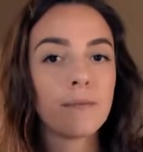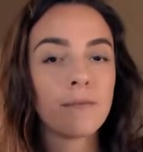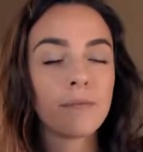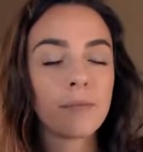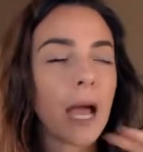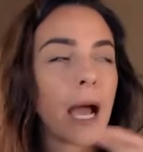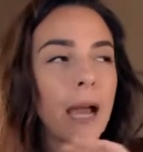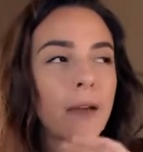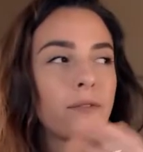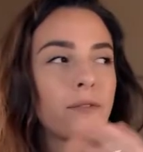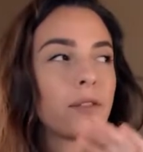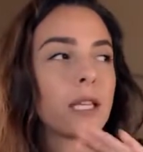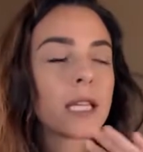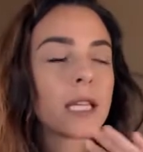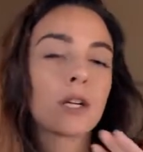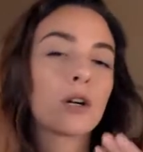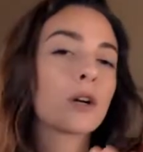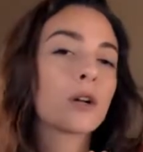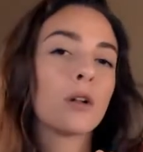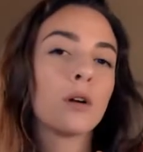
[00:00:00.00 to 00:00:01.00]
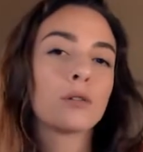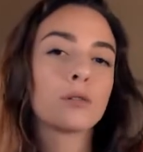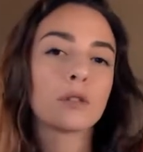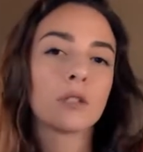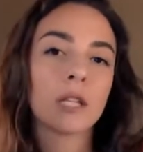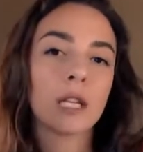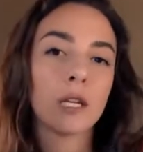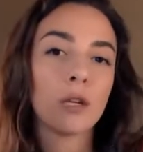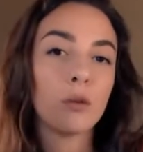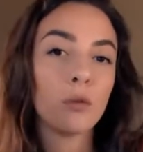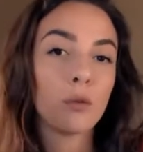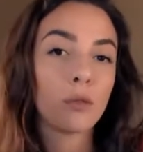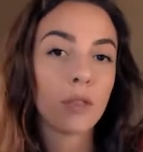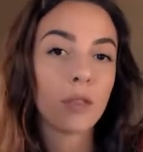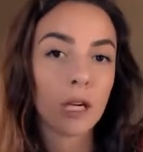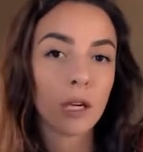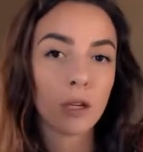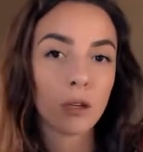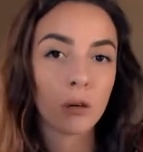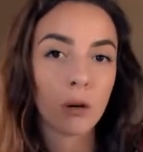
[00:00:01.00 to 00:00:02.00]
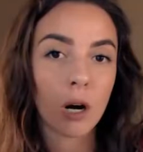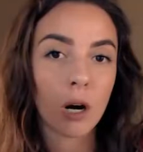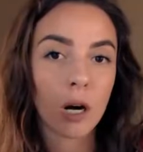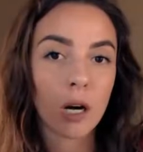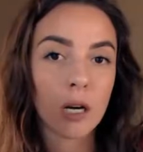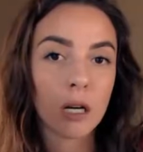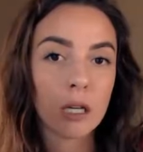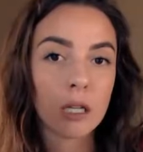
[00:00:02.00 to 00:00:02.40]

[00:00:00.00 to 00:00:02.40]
I feel like you're closer than you think you are.